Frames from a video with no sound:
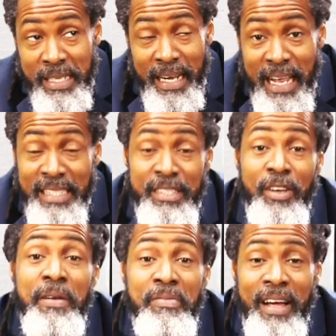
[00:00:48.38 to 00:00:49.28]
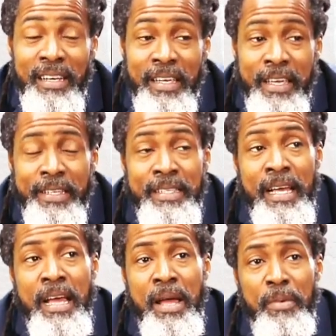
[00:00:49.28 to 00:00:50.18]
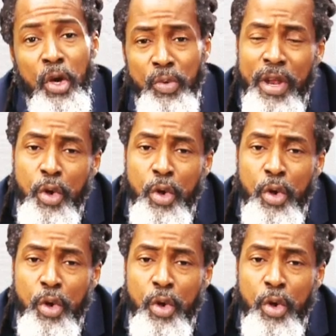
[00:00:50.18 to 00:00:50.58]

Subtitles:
and that's not in fact the case, because when